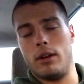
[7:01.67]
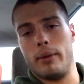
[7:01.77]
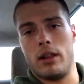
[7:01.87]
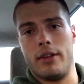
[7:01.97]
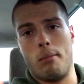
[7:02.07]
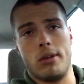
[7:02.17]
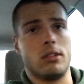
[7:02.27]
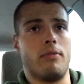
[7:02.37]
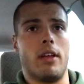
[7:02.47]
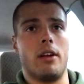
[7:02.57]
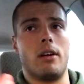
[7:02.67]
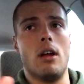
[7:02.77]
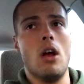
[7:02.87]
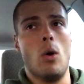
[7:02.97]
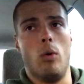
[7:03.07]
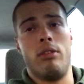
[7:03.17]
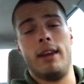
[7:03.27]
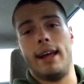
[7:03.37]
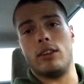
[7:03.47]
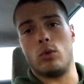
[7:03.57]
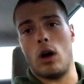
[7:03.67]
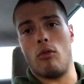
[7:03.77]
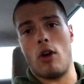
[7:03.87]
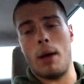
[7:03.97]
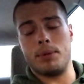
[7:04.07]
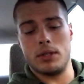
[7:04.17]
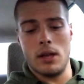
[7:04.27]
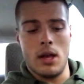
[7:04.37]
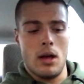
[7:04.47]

in the middle there, muscle failure within 8 to 12 reps.